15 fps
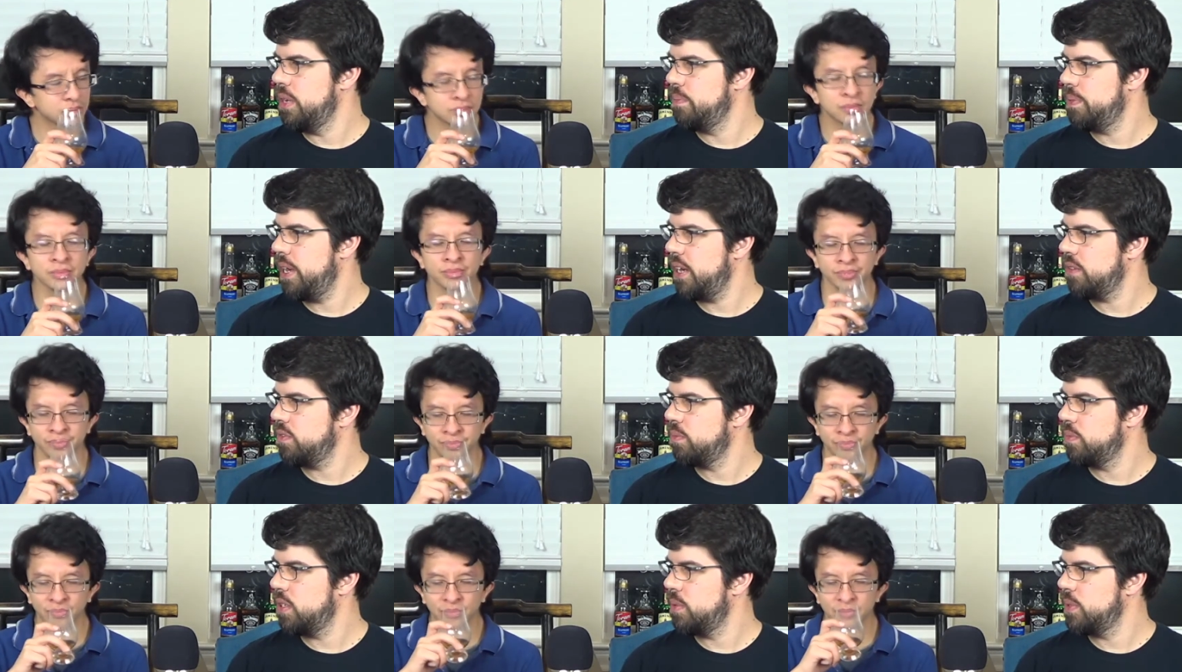Speaker 1: impact mm.
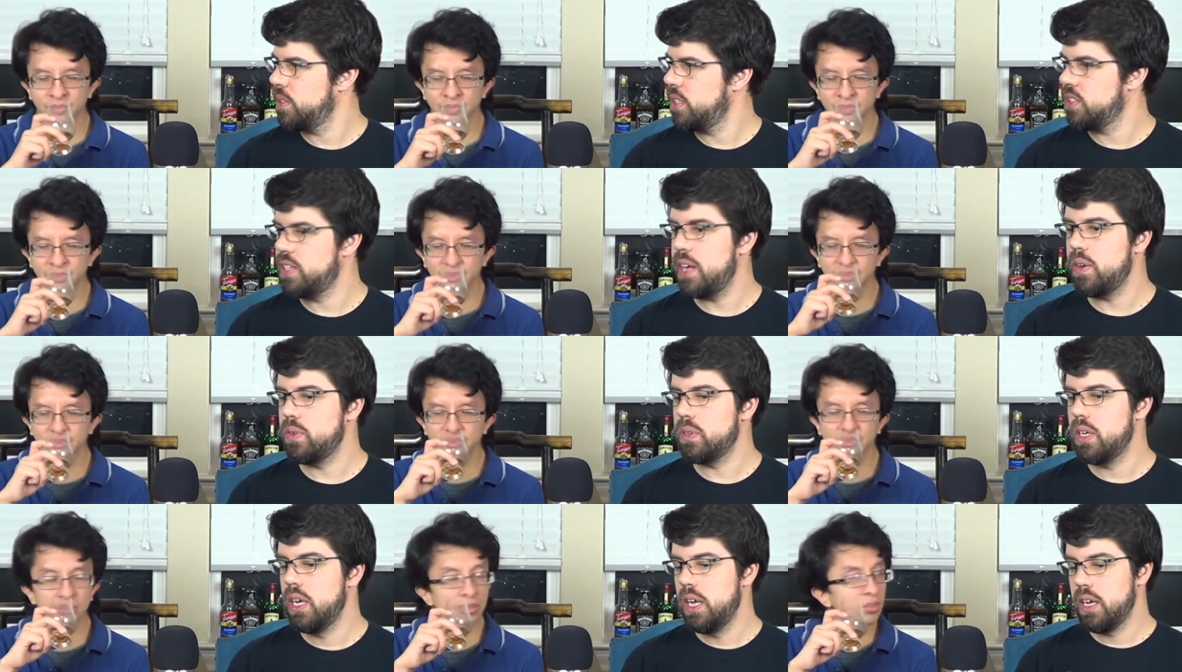from bourbon because they
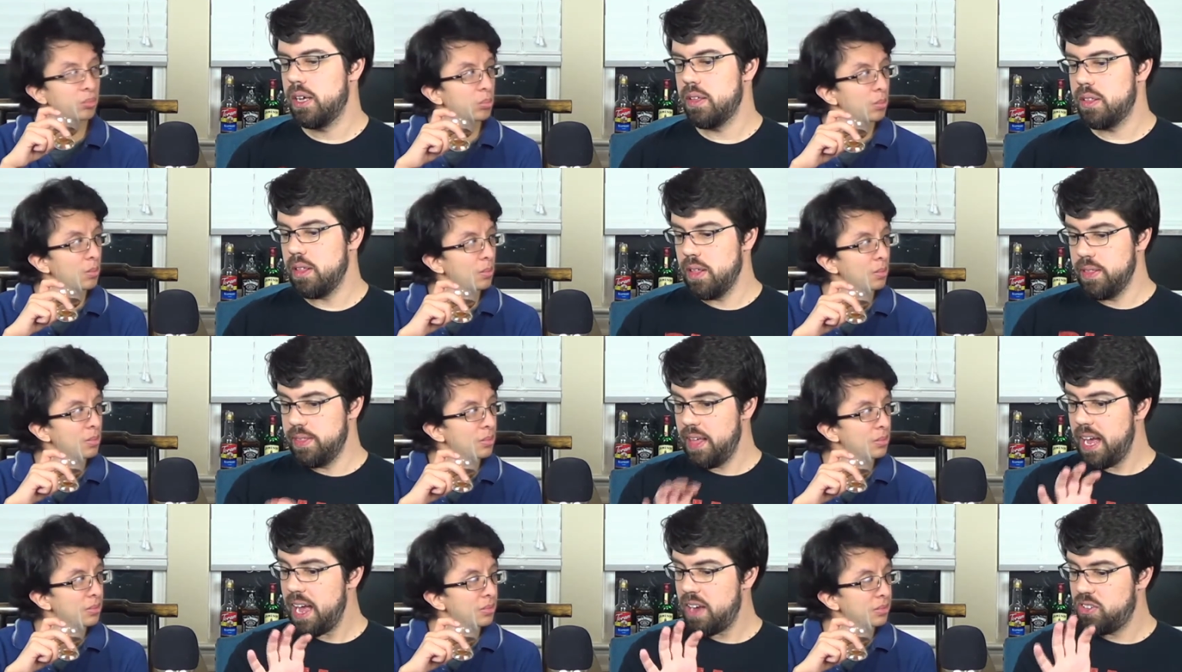don't because
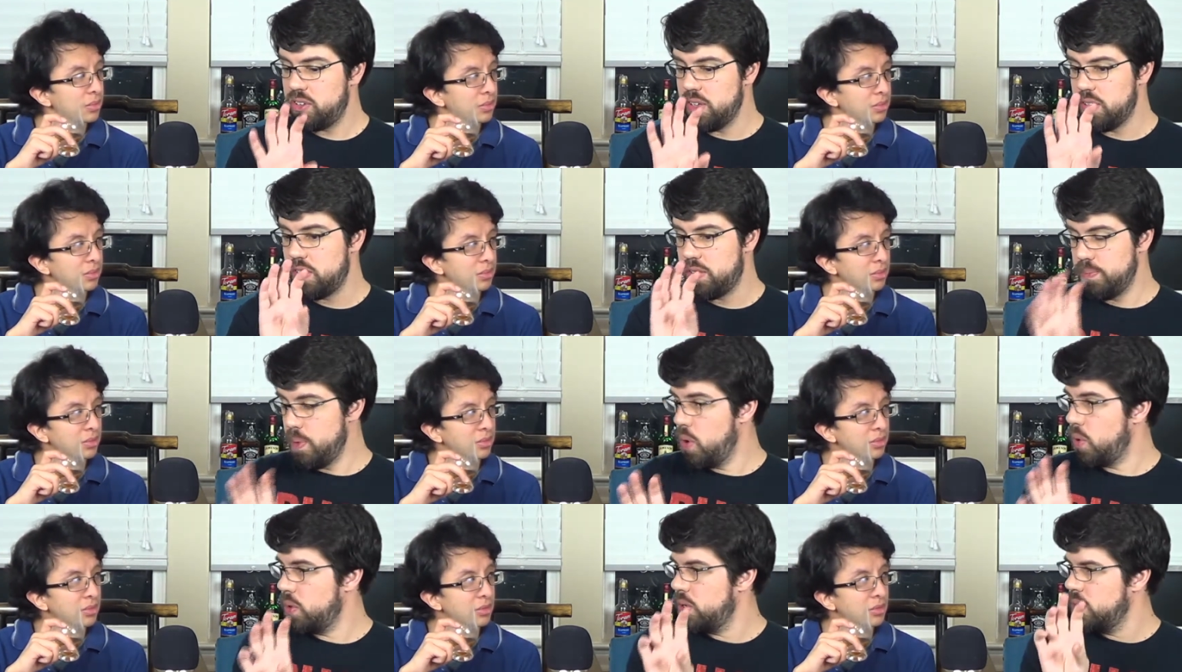they actually
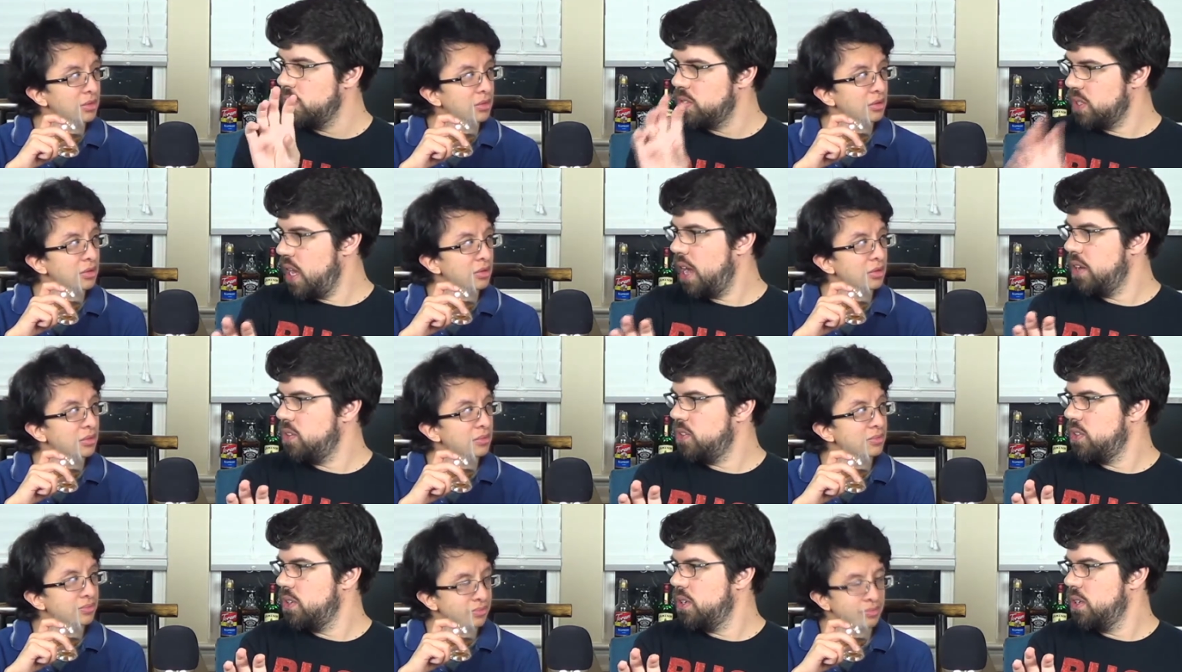smoke
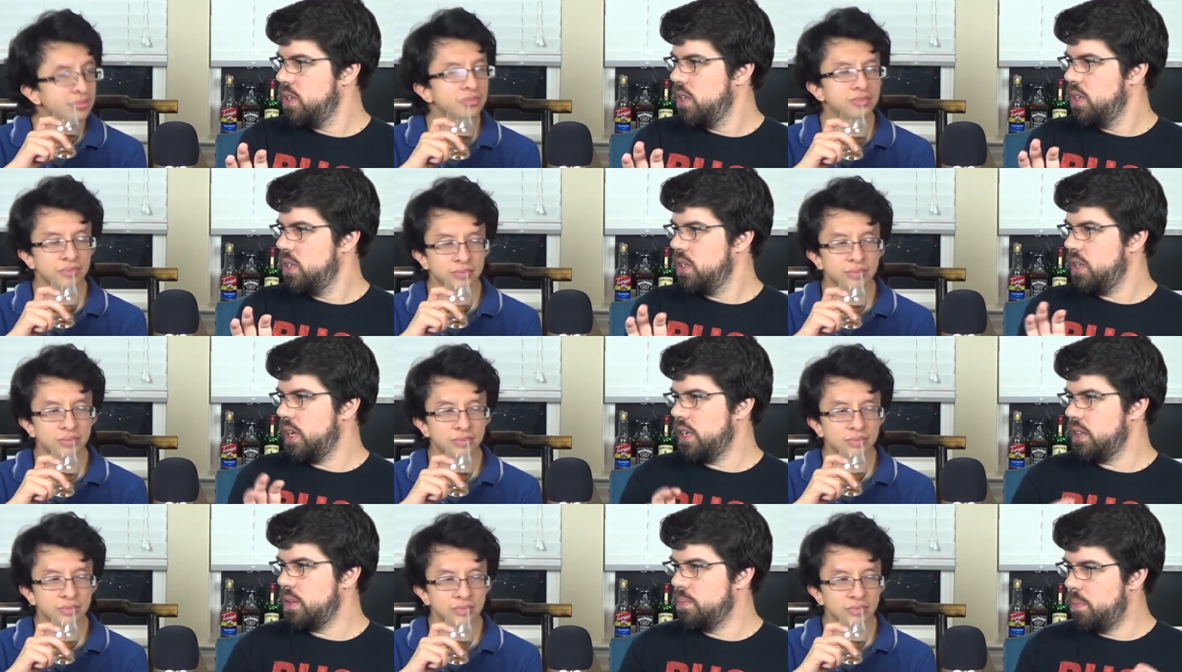Scotch,
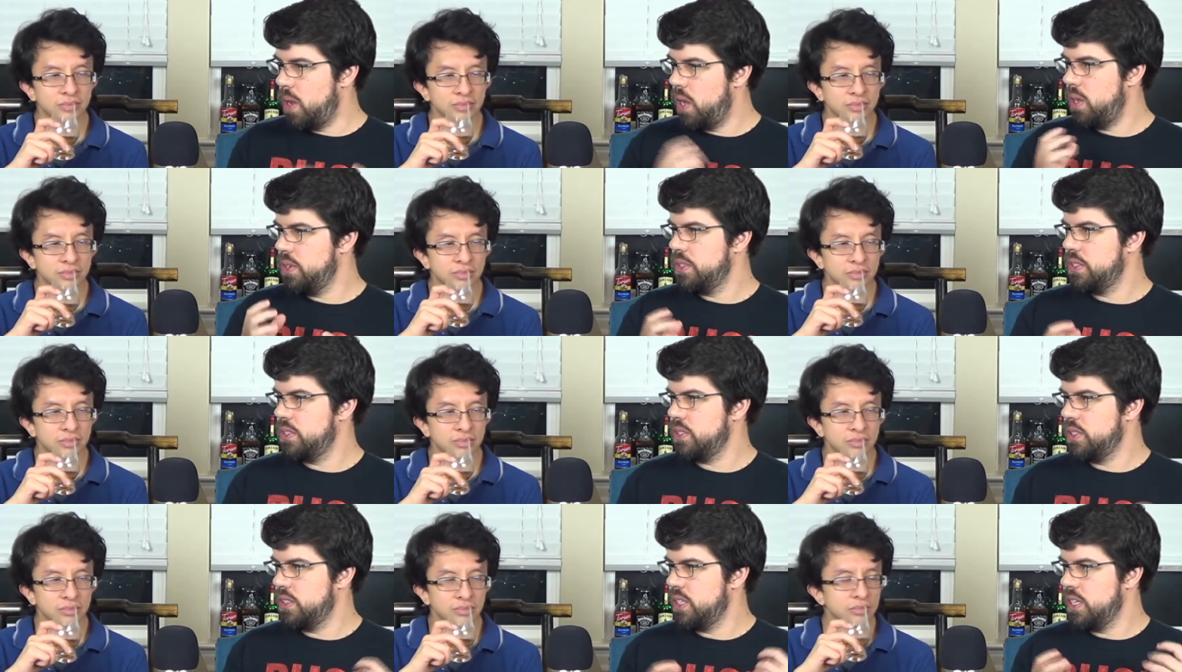like the
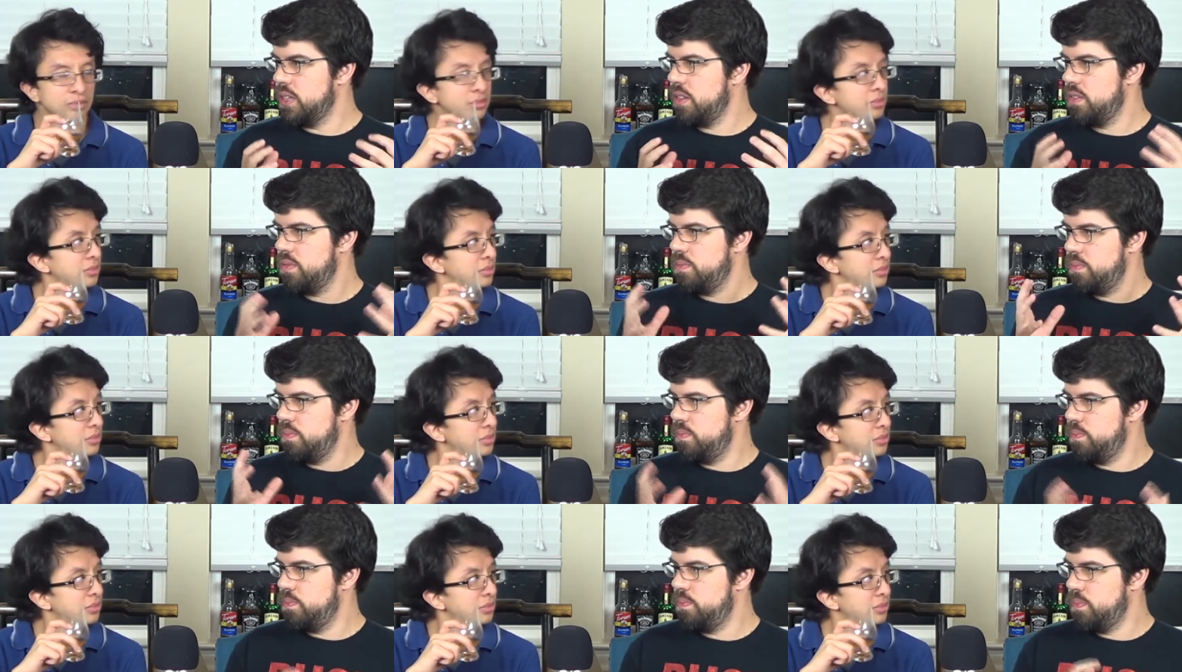malt gets
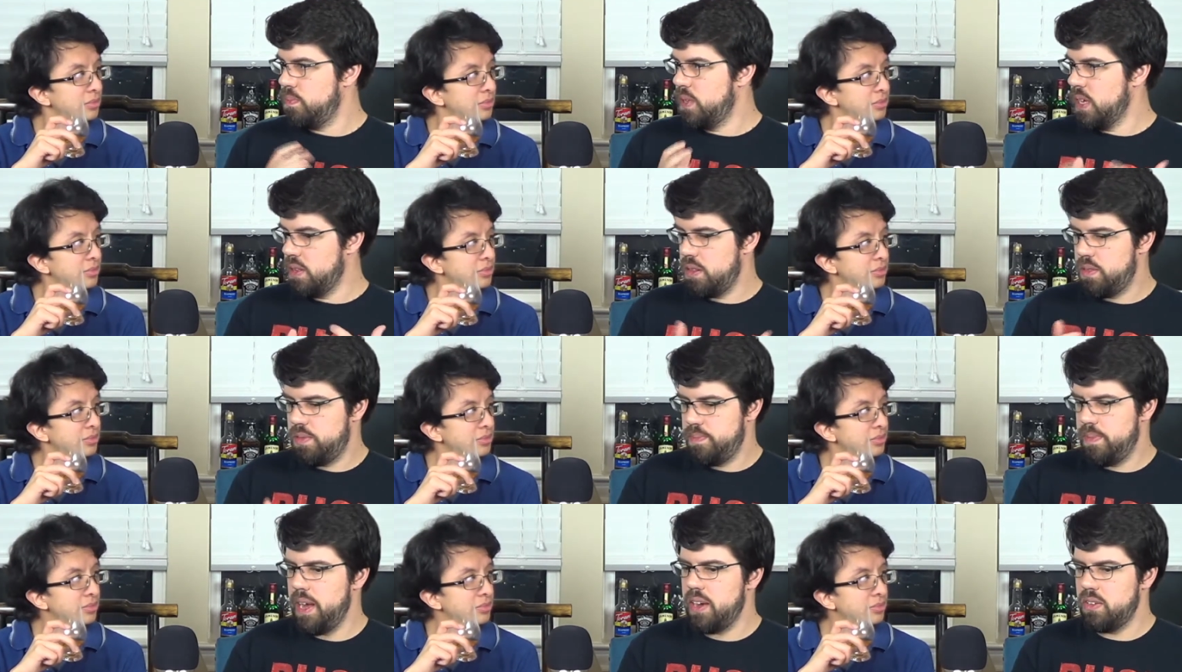
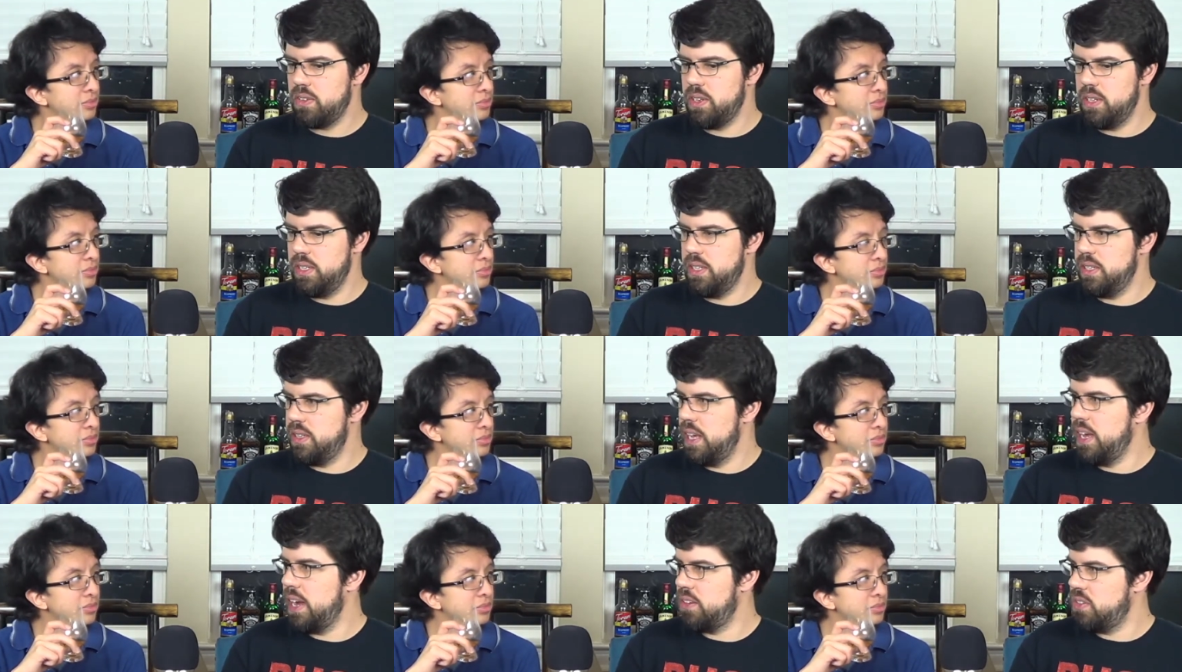gets
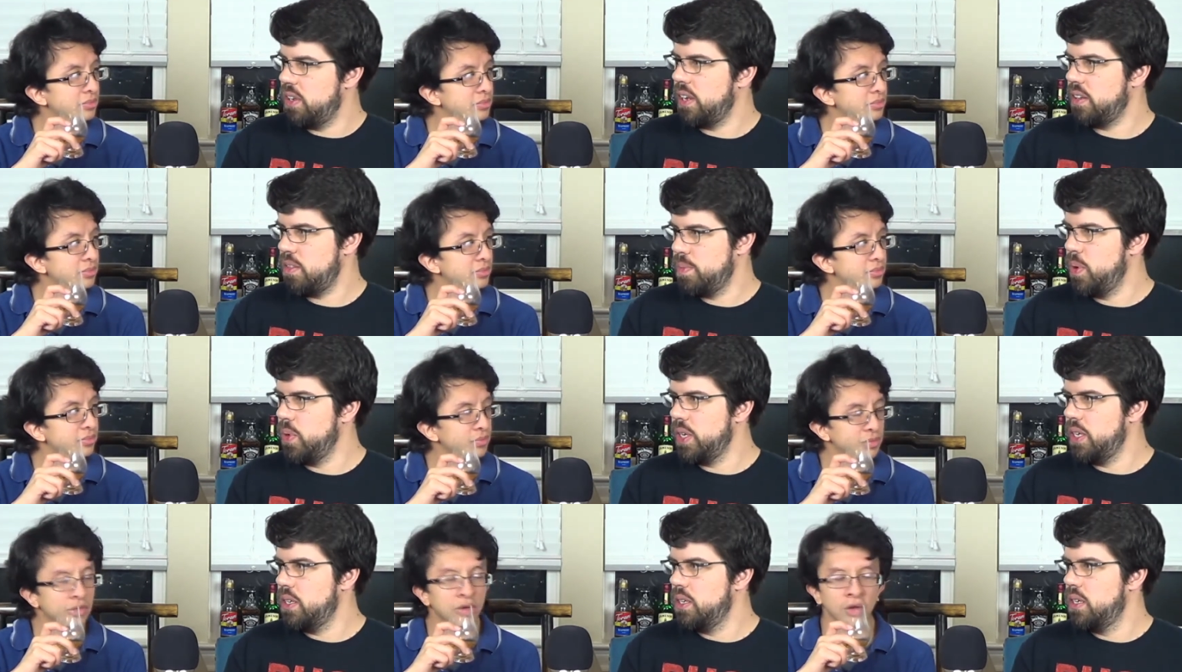they actually like
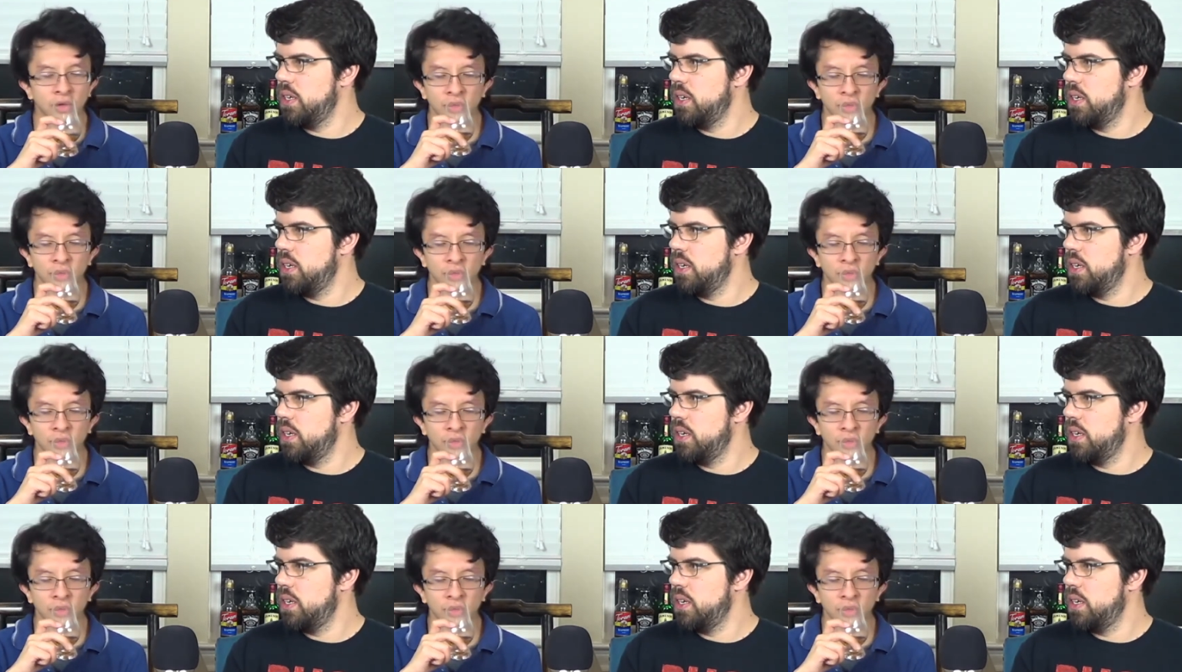smoke it, oh,